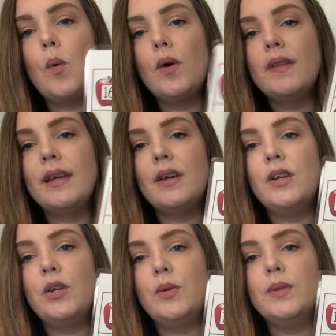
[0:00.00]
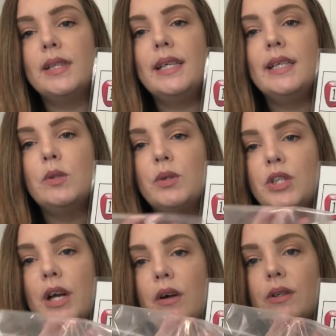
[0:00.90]
or they could use these,
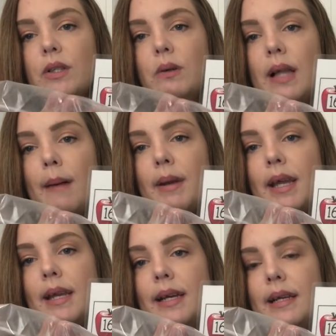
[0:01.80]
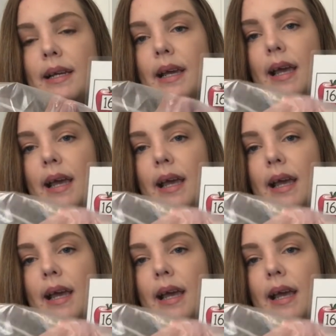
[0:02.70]
which I also laminated.